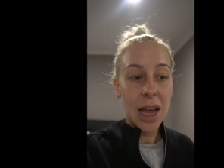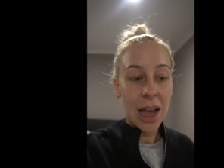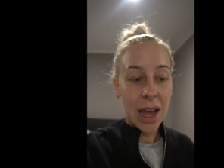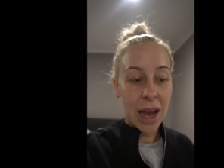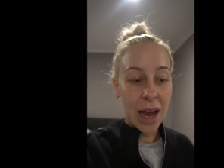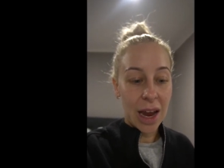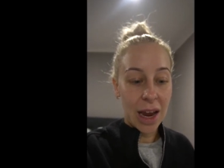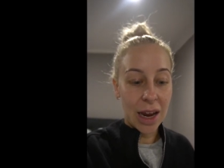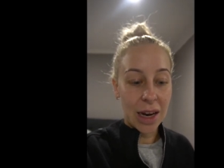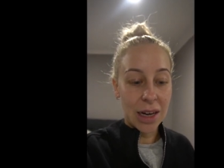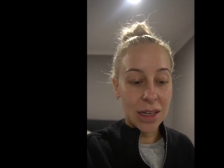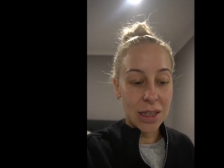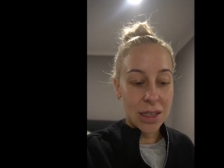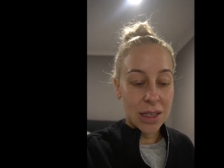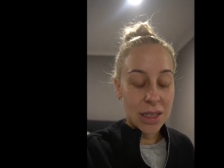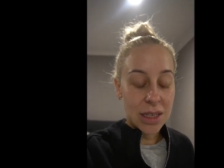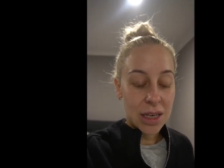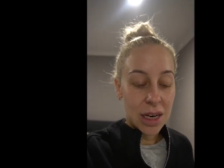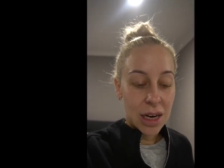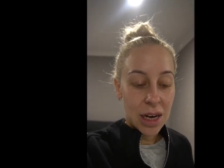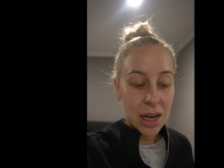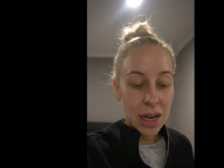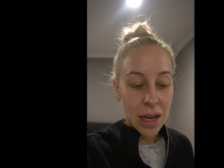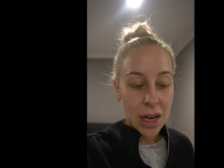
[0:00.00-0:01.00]
And
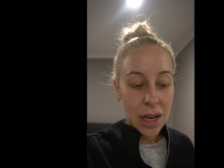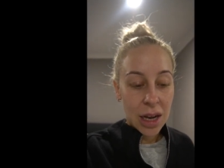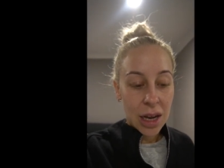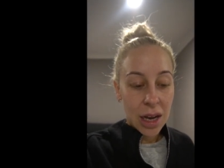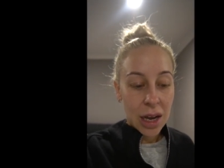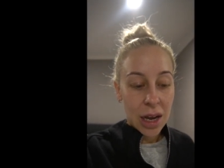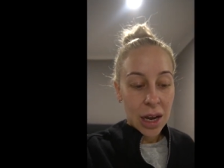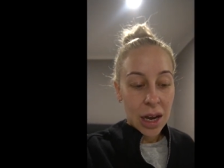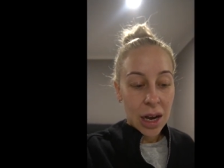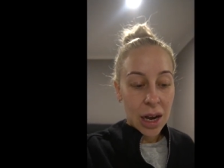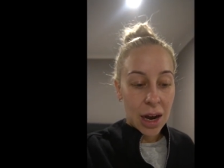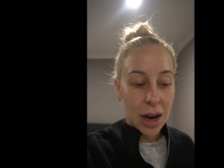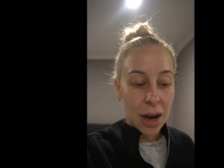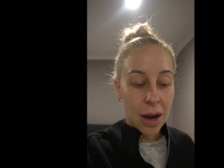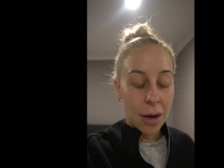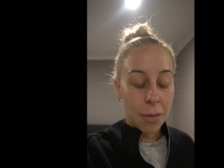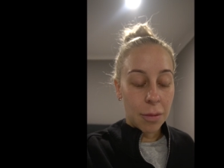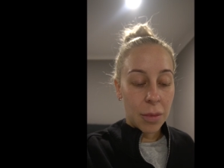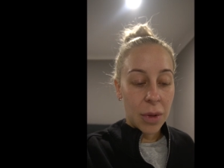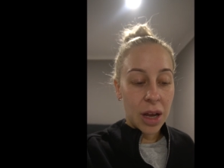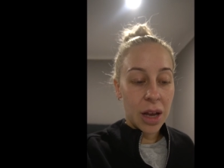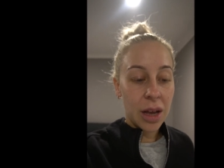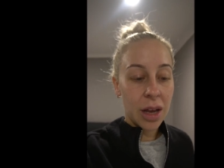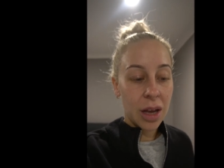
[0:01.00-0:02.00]

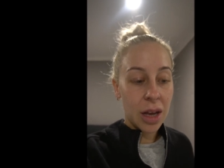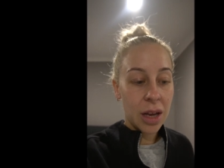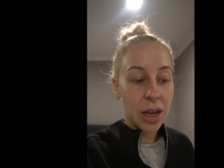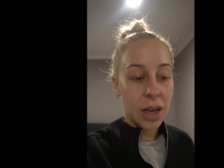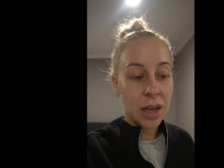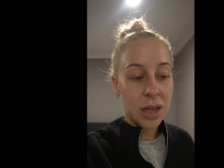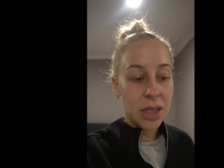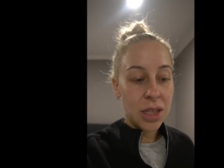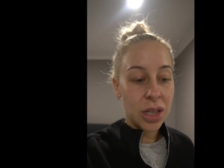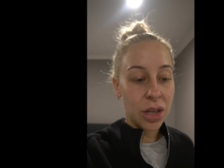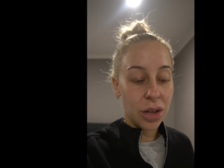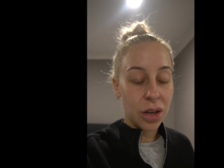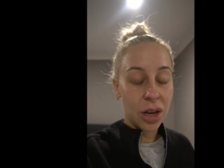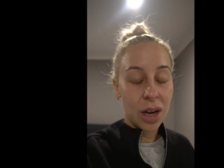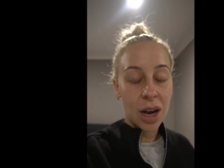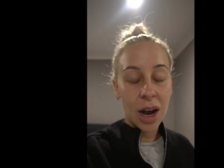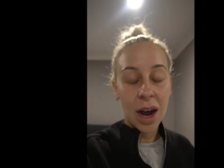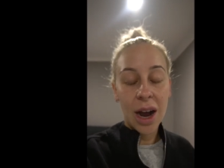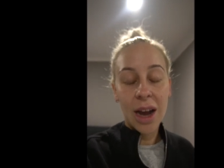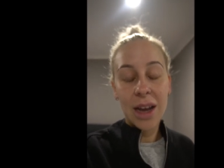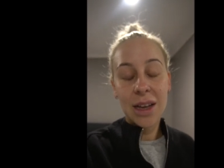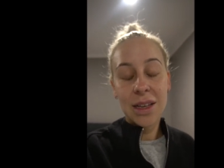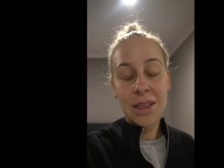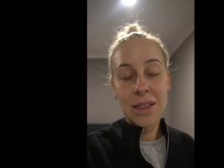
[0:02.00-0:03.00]
um, to you
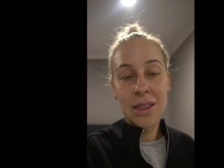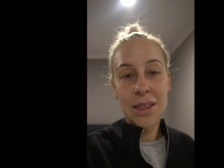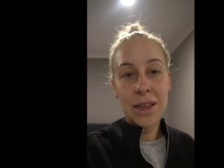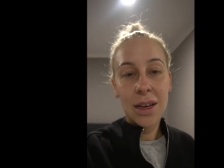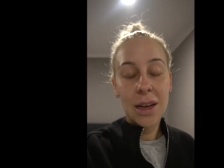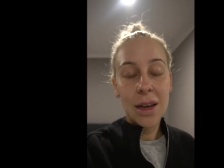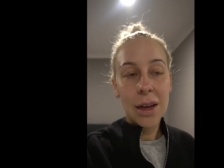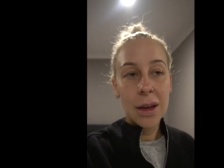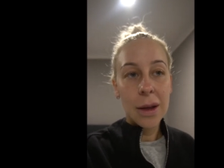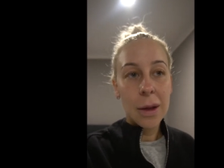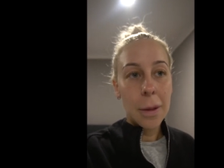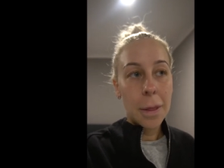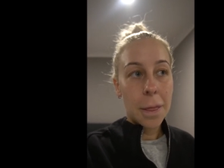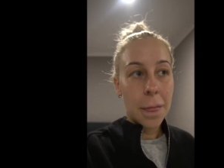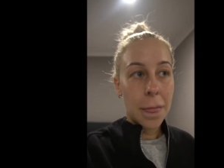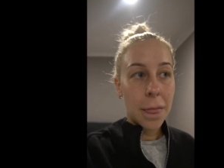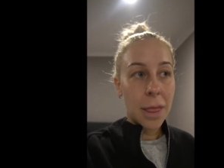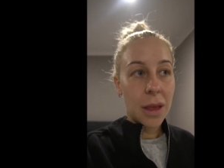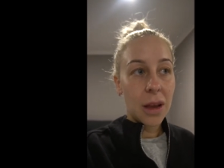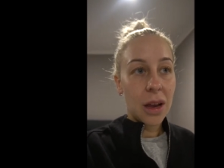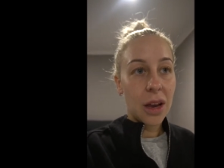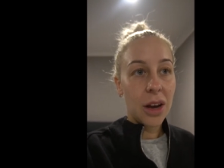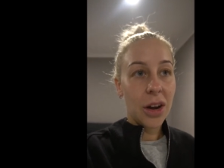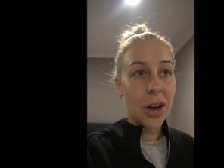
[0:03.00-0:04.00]
guys,
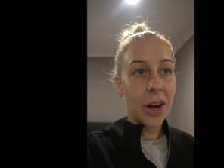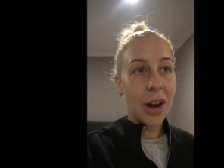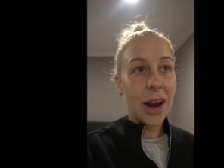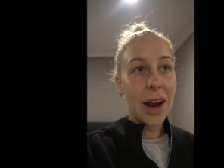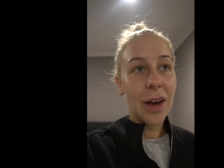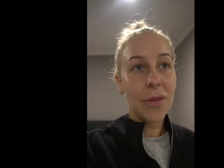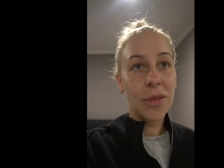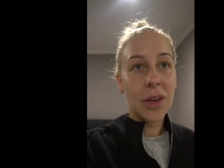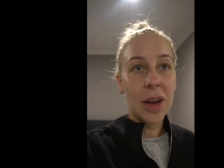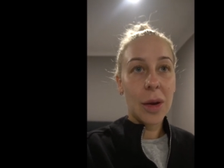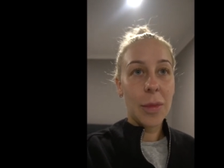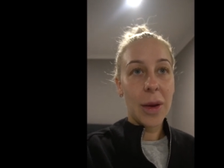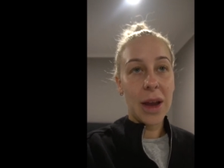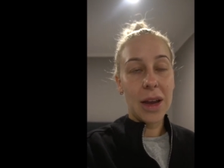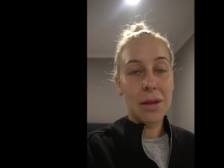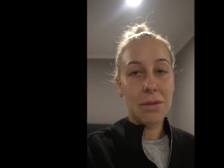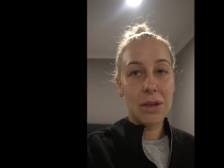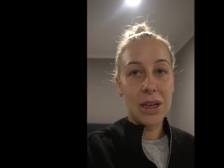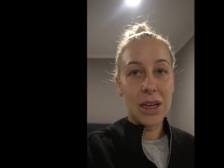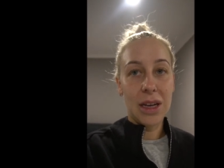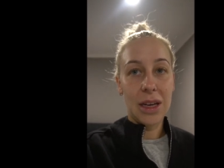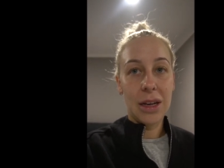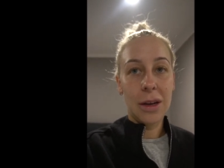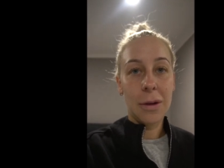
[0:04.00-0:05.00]
you know, having a
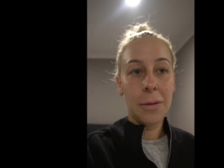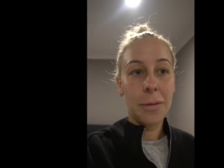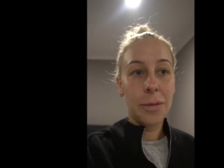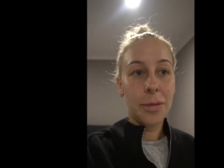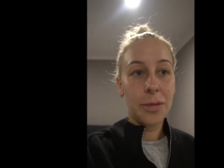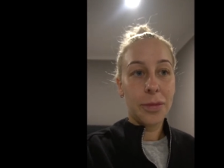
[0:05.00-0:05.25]
baby